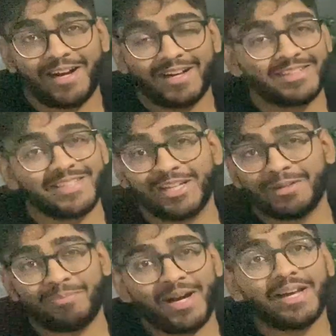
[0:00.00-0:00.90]
say
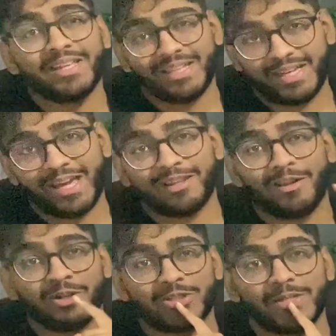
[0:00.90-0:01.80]
goodbye. You're getting
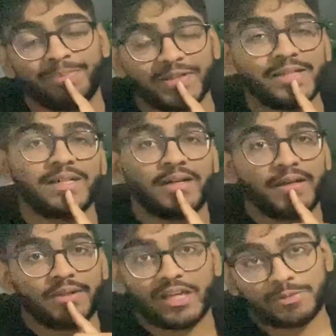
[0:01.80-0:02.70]
locked up.
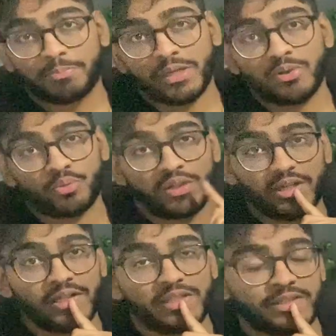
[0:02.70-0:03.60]
That's pretty much what
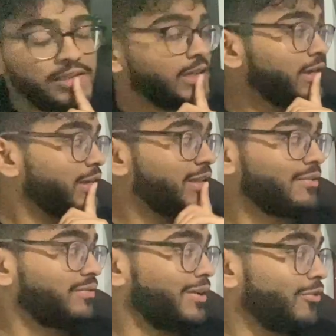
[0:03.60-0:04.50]
it is. You know,
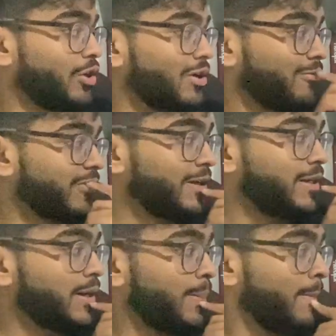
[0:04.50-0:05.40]
they've got no
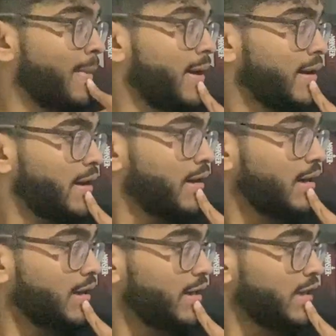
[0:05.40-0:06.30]
freedom
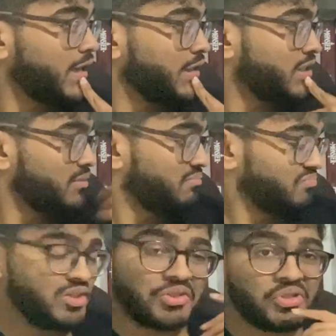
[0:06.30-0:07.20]
and
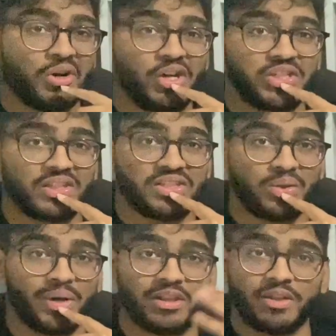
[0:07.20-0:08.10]
no choice as to
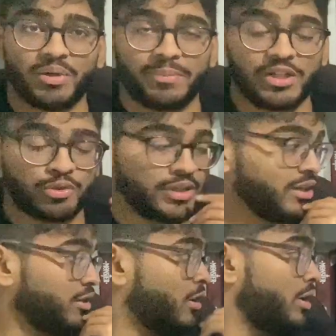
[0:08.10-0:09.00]
whether they want to be treated
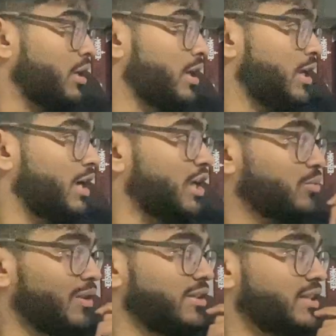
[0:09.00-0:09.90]
or not. As
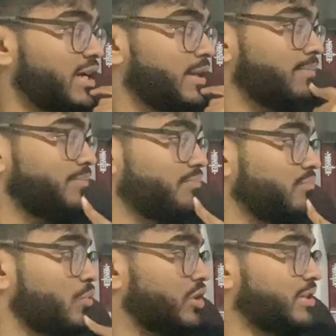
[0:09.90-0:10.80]
well as that,
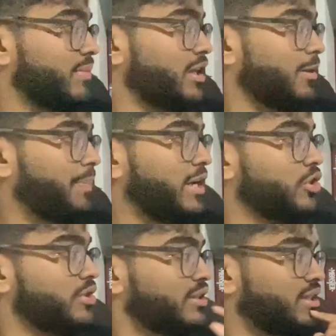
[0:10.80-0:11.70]
medical
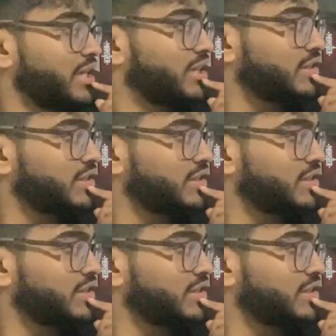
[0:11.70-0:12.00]
patients are seen as